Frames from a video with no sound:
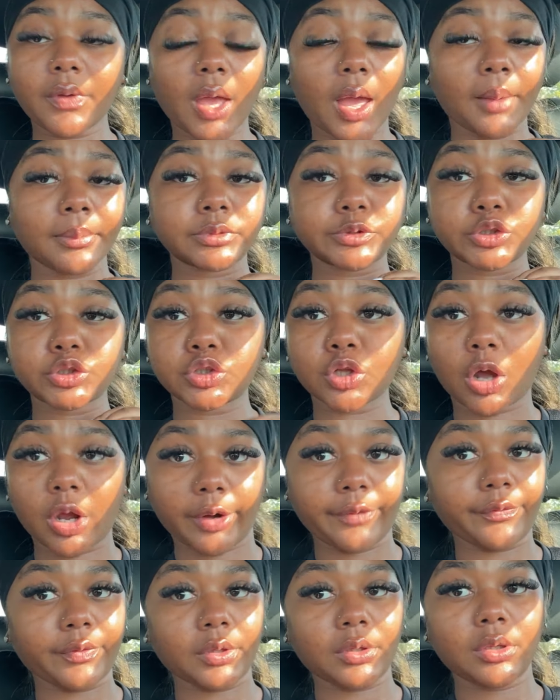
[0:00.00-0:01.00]
i'm
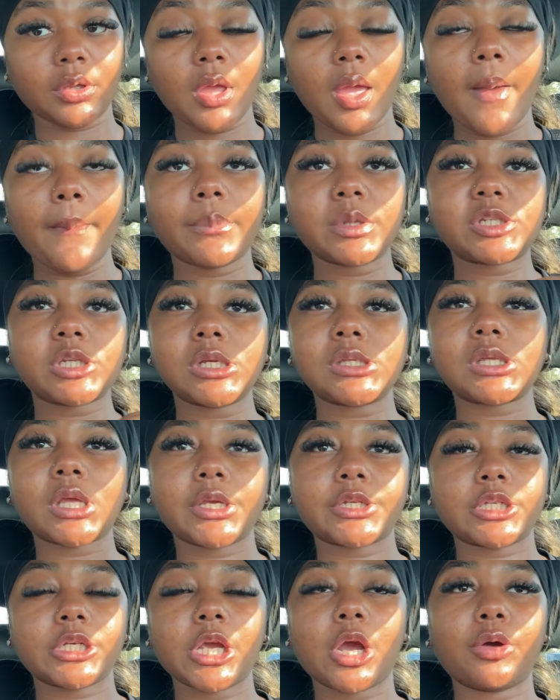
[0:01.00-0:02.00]
starving but she said
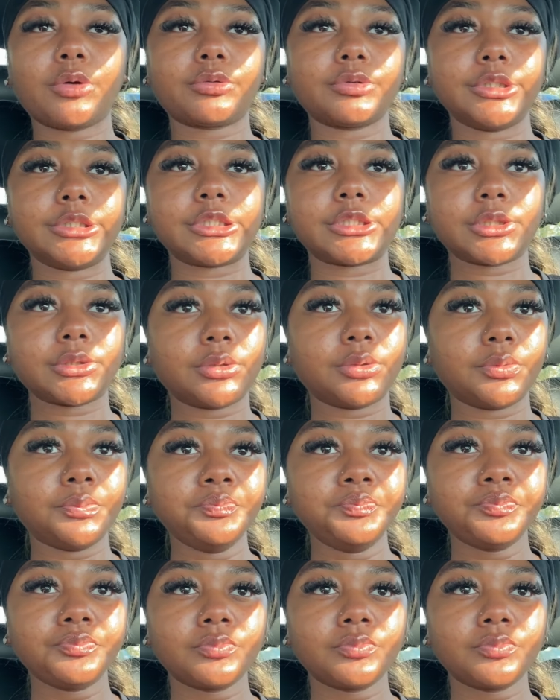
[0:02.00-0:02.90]
she hungry too